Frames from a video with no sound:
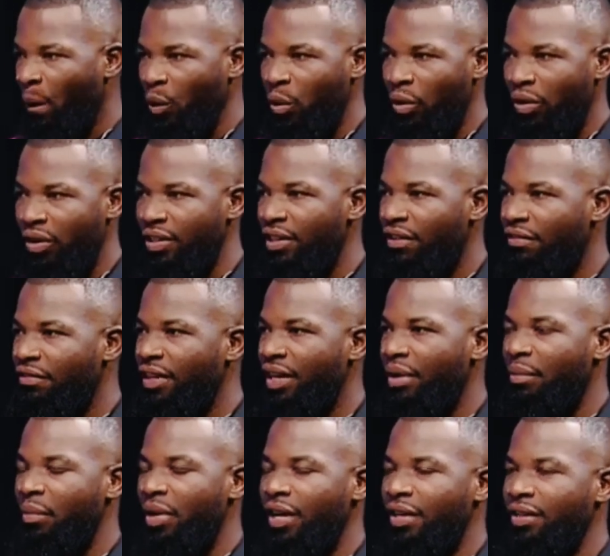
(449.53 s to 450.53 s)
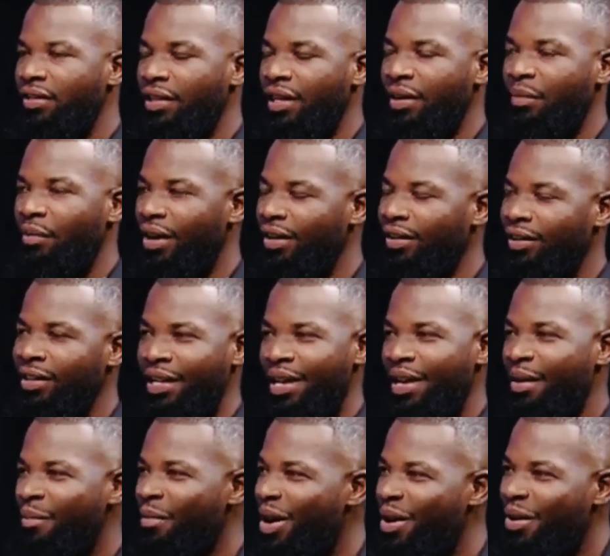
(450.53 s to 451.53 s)
Look yourself in the mirror and say,
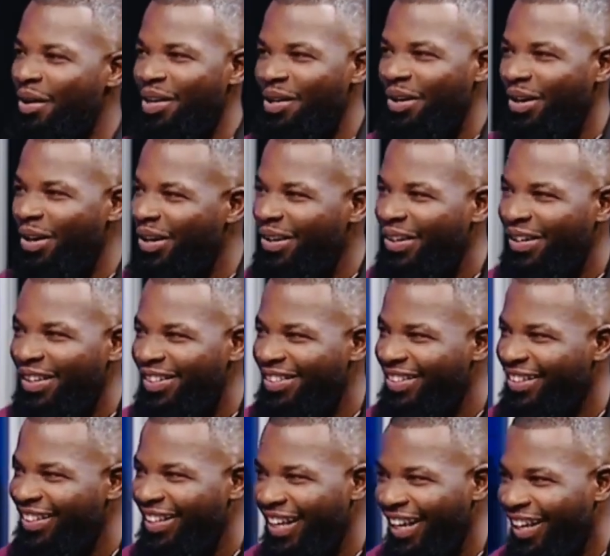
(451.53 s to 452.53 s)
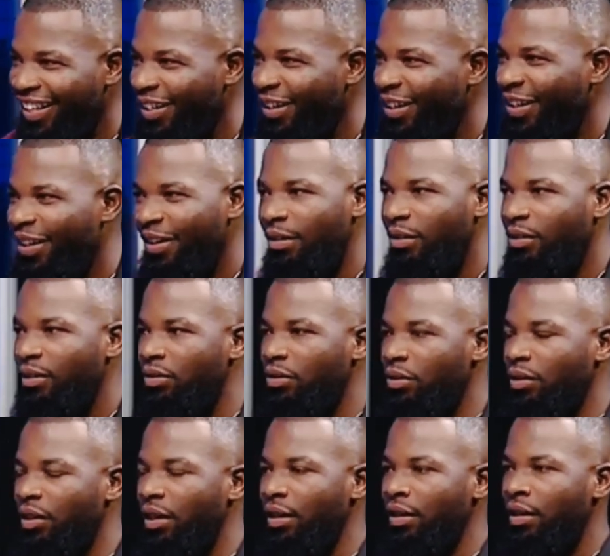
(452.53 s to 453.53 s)
Immanuel, you look good today. You look good
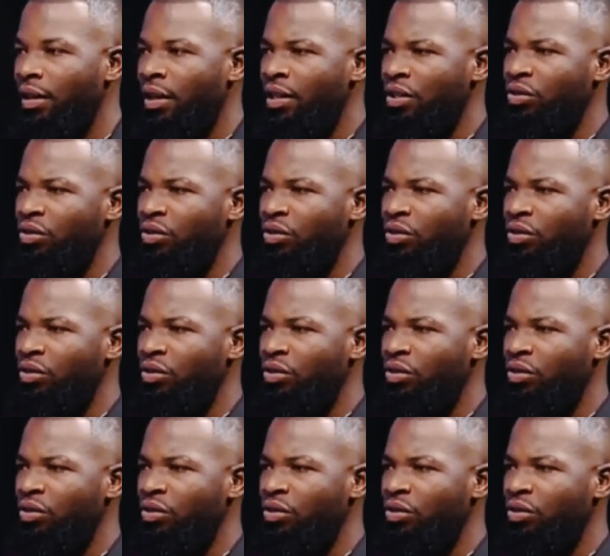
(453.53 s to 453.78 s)
today.